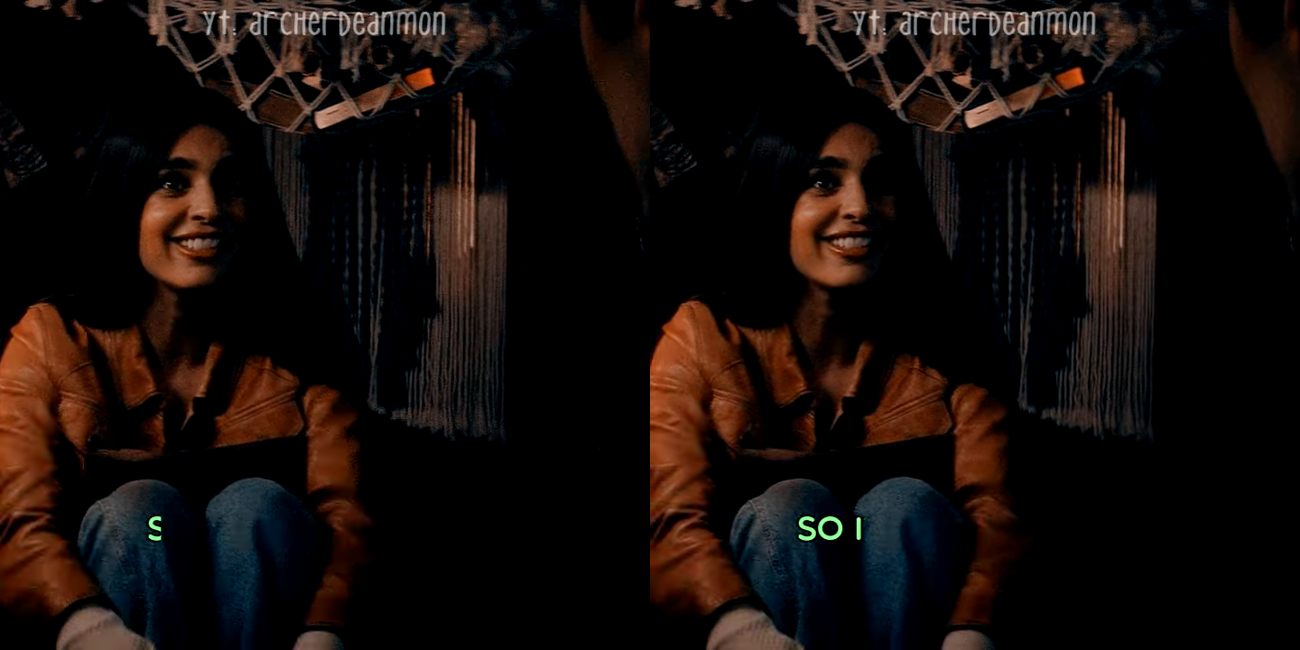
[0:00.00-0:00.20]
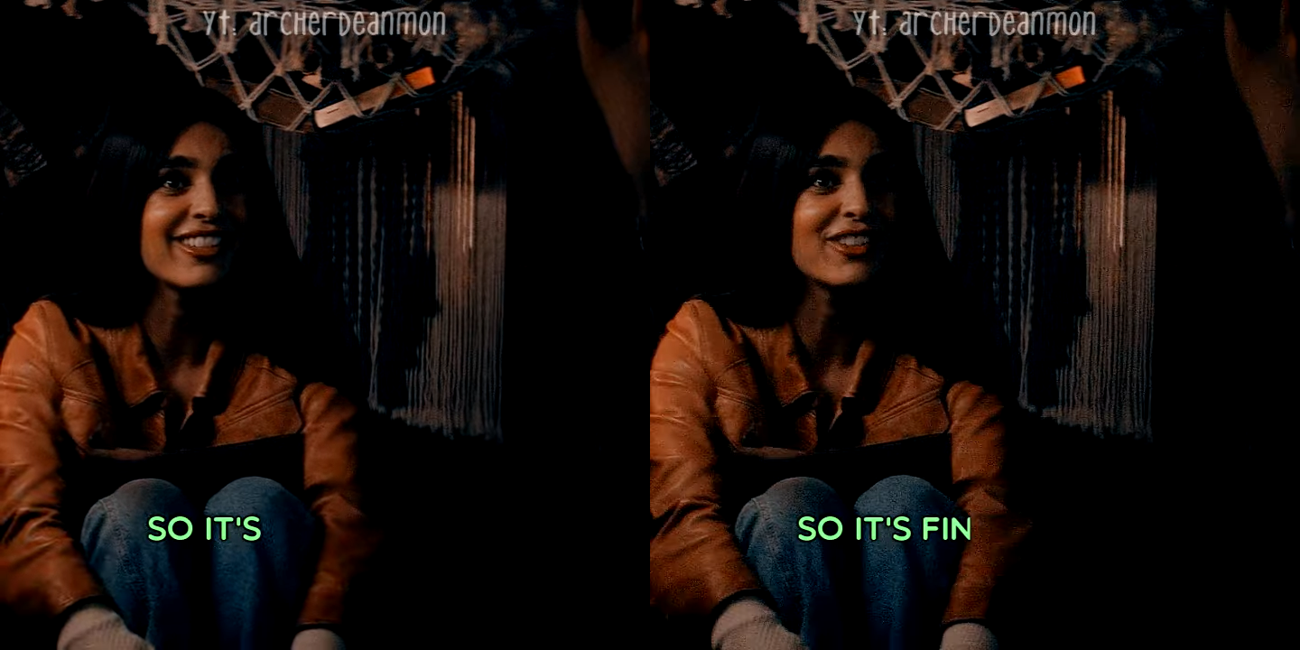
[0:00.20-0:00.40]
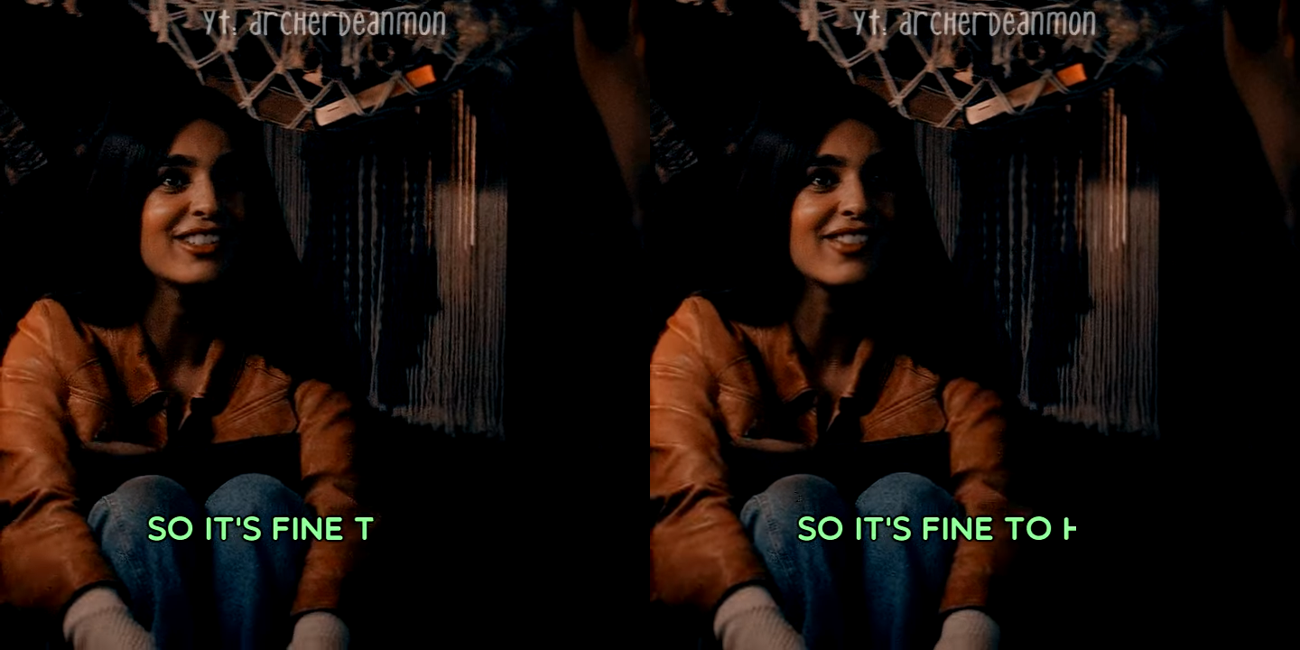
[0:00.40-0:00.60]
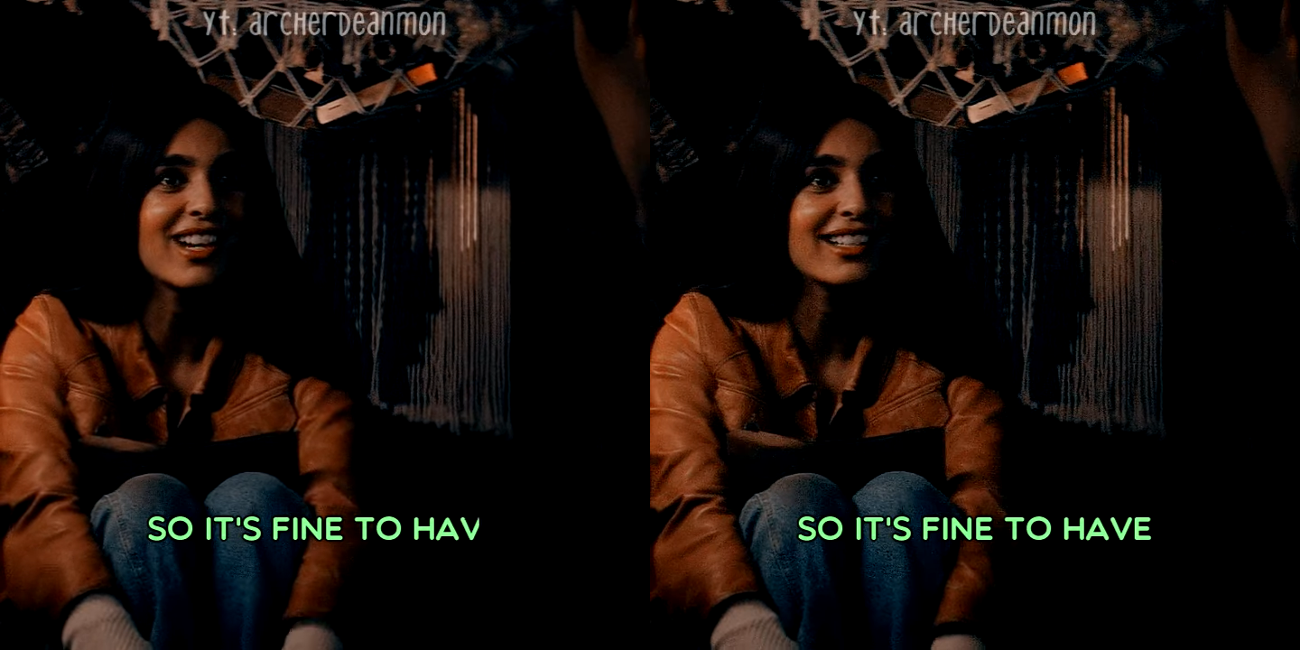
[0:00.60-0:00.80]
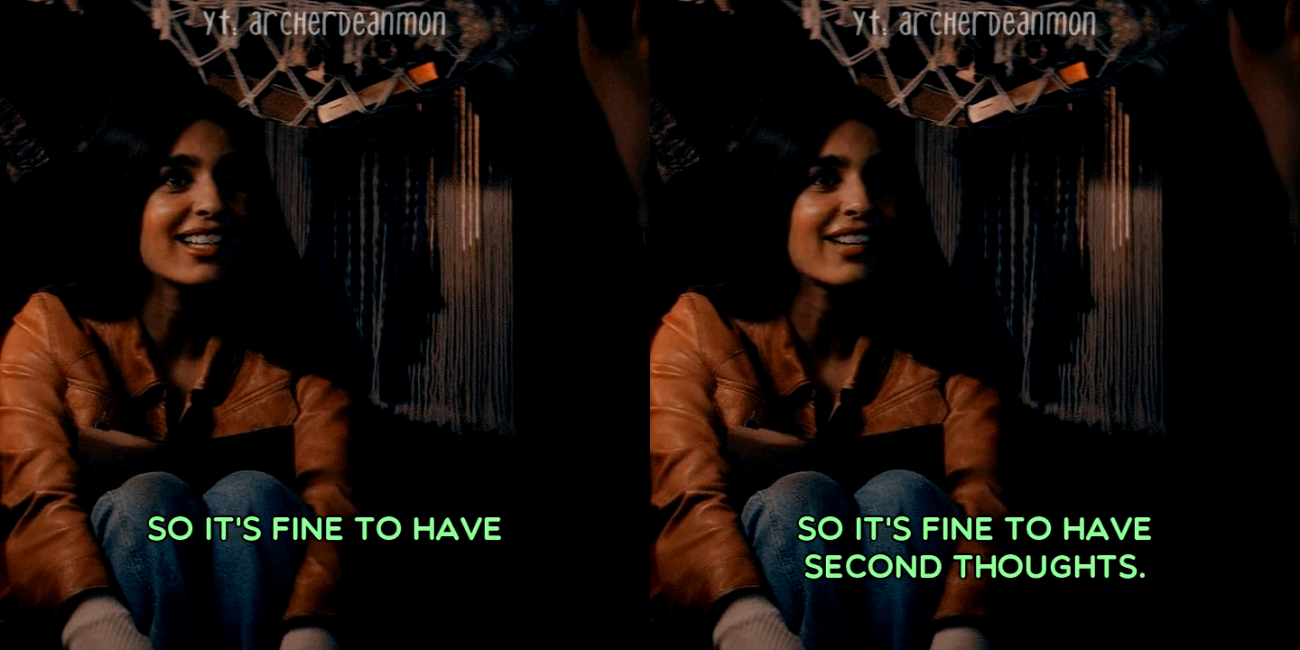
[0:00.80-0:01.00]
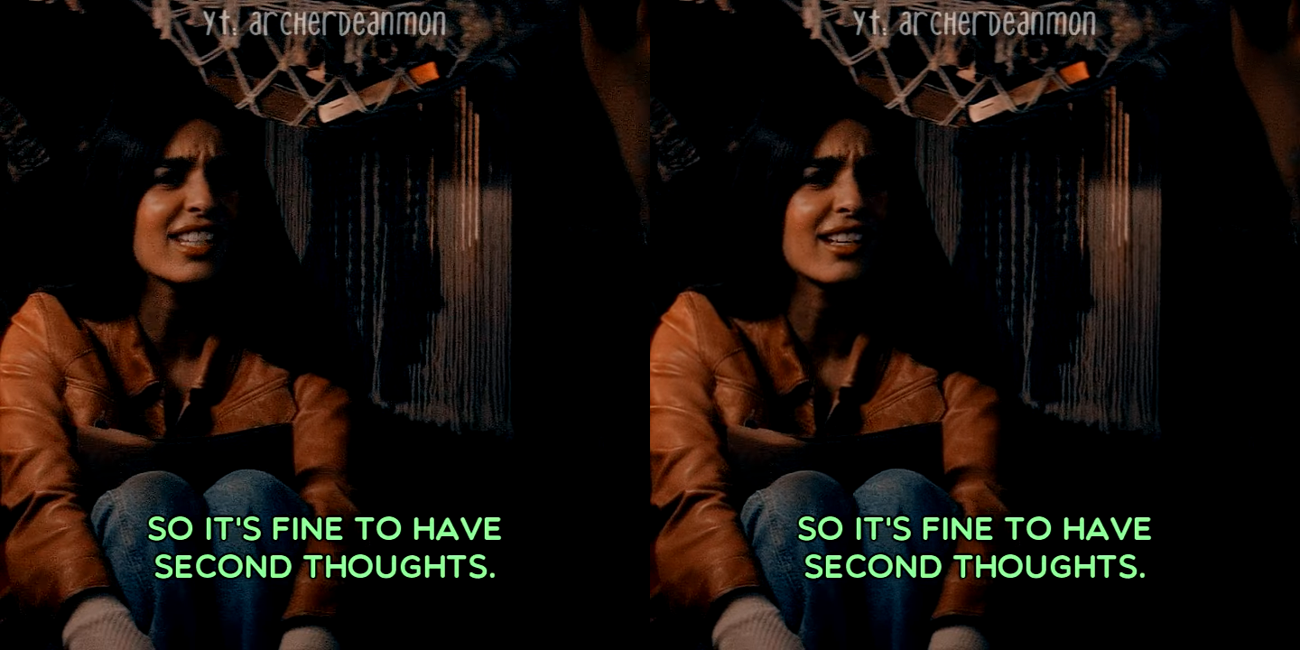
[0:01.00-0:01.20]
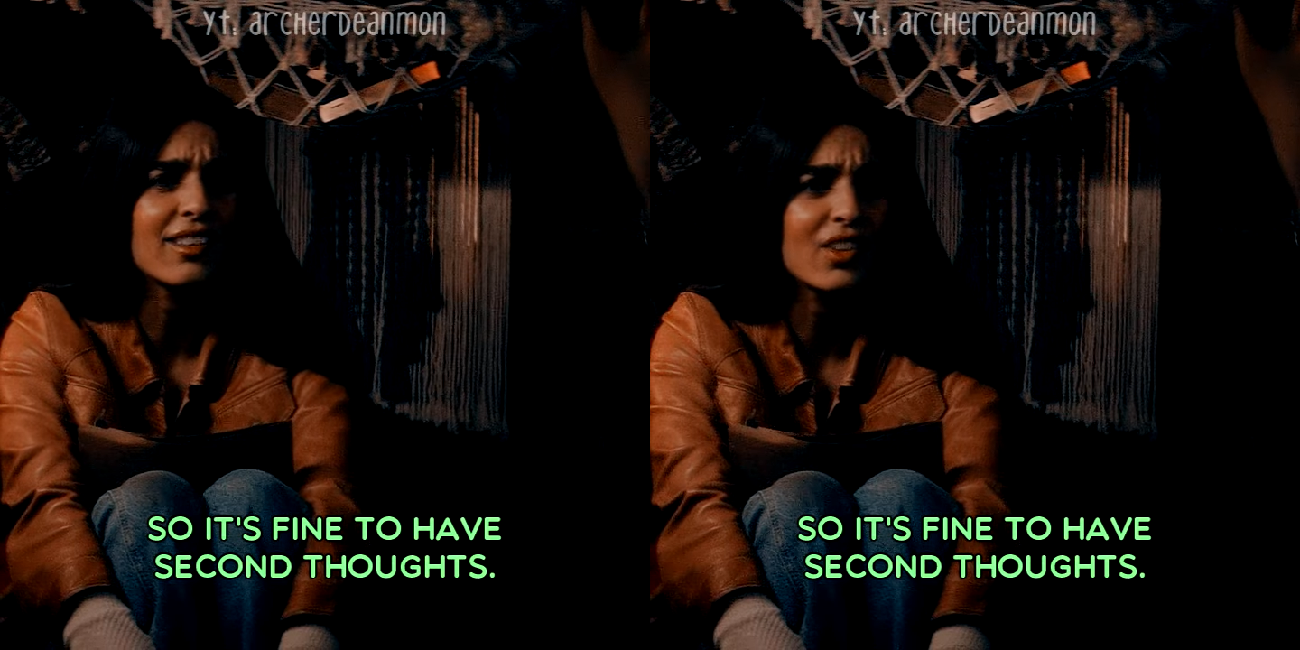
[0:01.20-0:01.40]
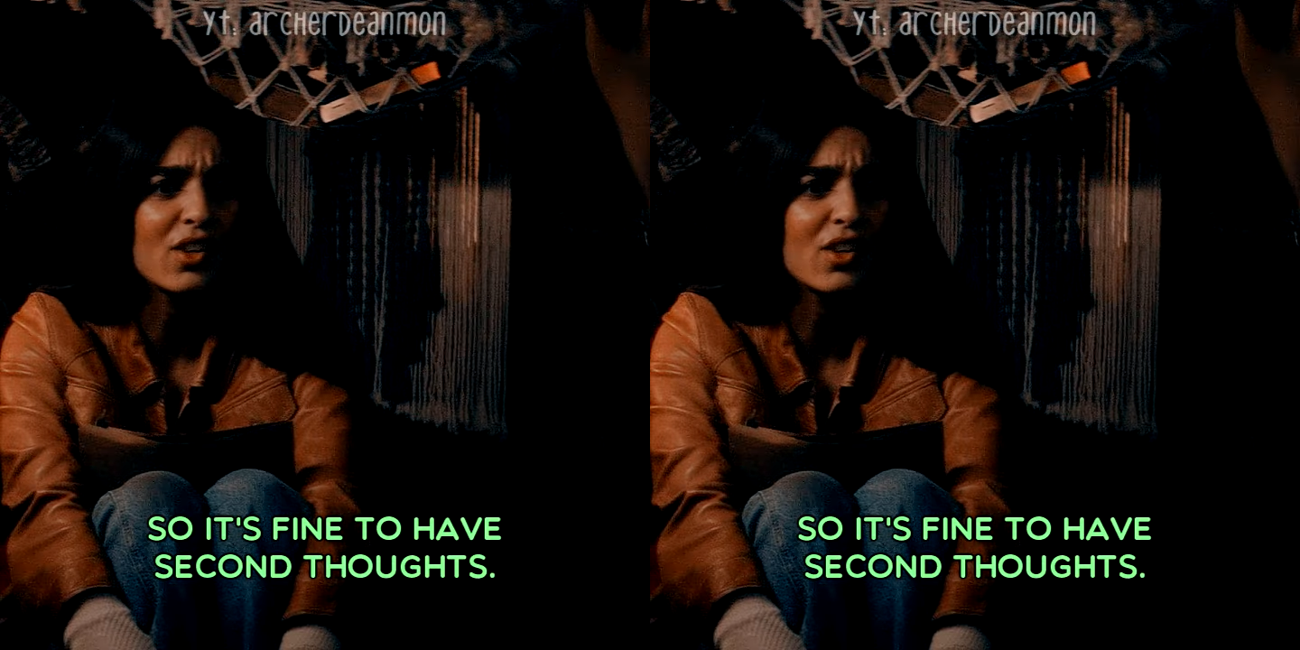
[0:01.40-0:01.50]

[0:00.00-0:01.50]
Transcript: so it's fine to have second